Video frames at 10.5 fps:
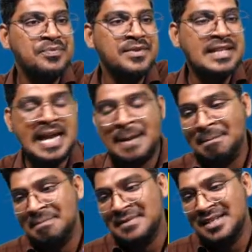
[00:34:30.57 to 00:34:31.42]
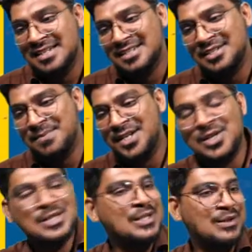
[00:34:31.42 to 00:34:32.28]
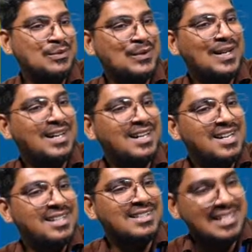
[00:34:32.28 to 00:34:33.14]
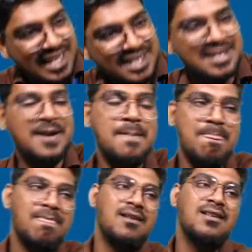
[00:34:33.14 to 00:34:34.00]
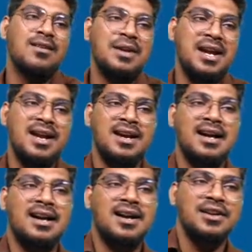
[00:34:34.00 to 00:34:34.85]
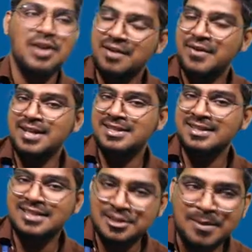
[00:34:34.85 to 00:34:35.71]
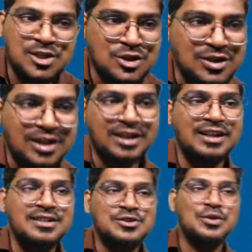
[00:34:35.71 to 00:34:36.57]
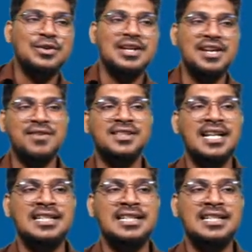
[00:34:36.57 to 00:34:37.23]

Yeah. So because of the data, okay, you are facing this much struggle. So even the